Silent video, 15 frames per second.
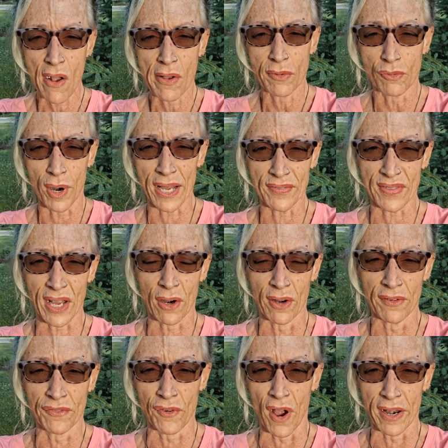right there in
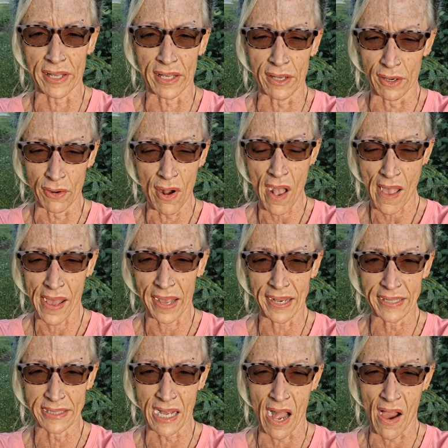front of you.
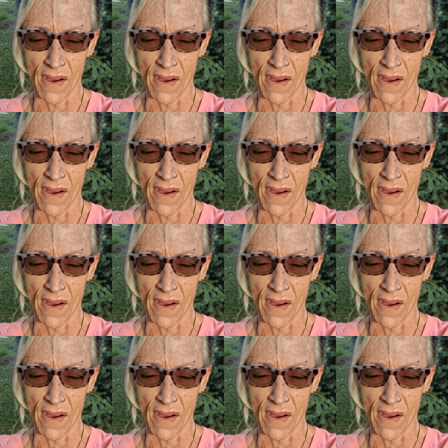And